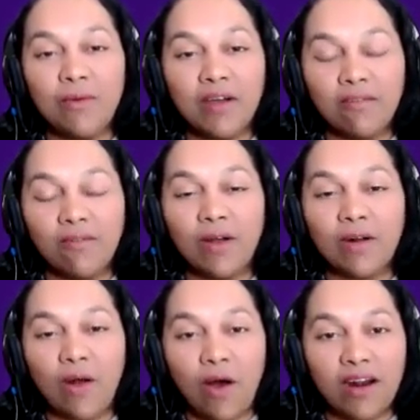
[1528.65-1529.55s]
work
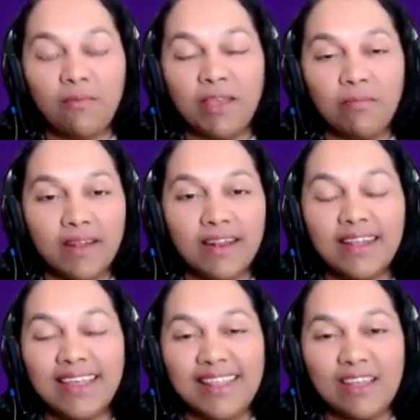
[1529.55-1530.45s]
for all
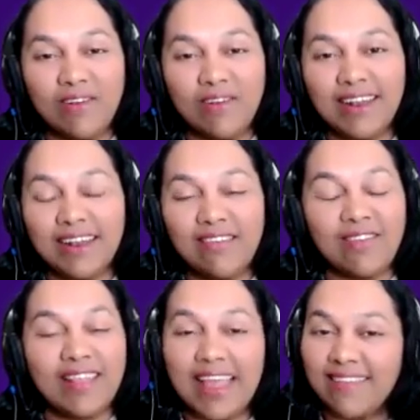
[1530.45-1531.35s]
people in the world.
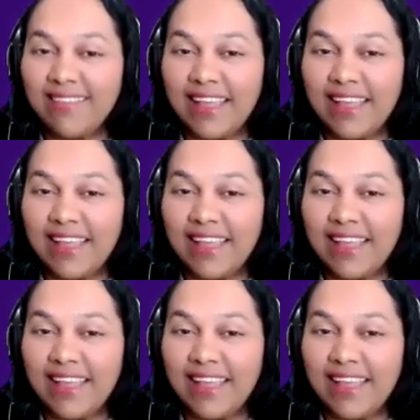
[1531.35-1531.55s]
So